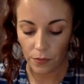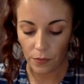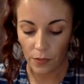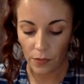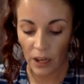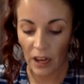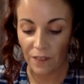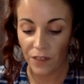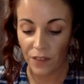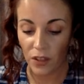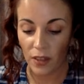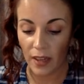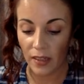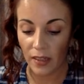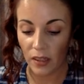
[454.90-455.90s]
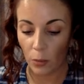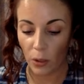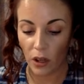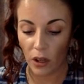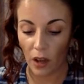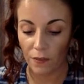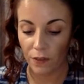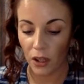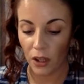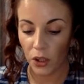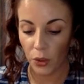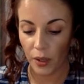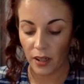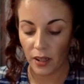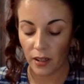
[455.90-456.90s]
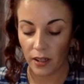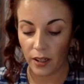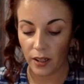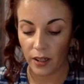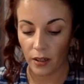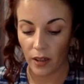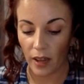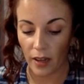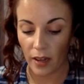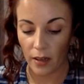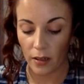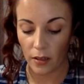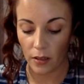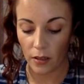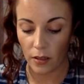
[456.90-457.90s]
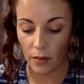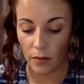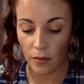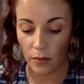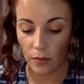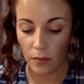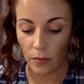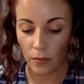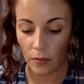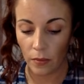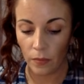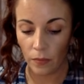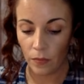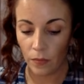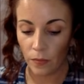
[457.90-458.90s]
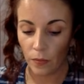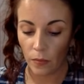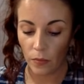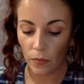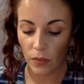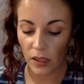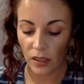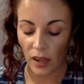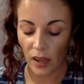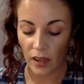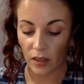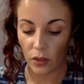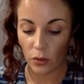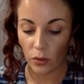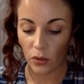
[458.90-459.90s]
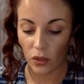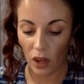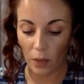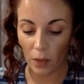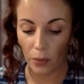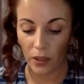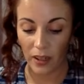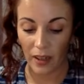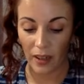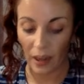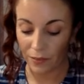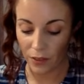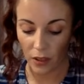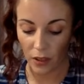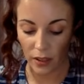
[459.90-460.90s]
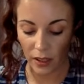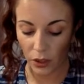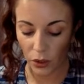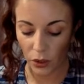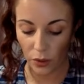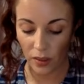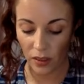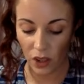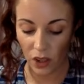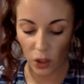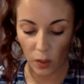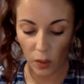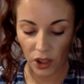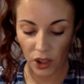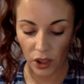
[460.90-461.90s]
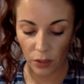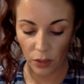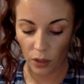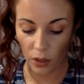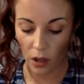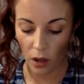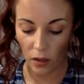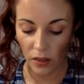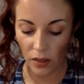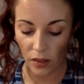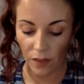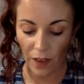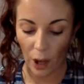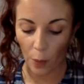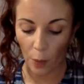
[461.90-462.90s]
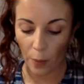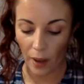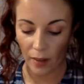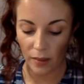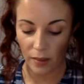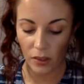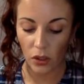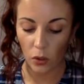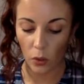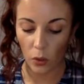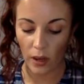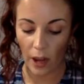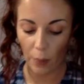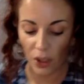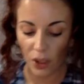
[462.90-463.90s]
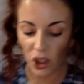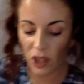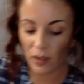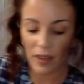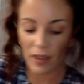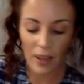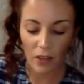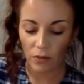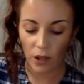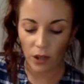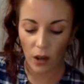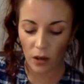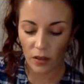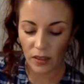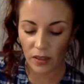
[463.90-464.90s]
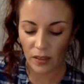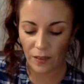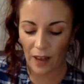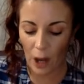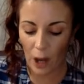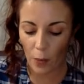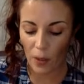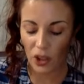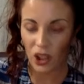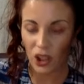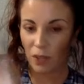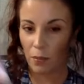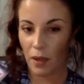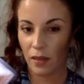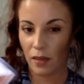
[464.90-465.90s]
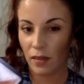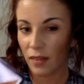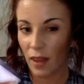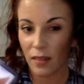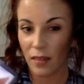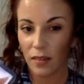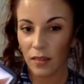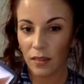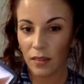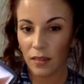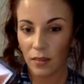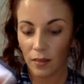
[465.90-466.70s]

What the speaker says: And I feel like someone got frustrated here and decided to stop putting effort into the situation, regardless of how balanced or regardless of how much it made sense.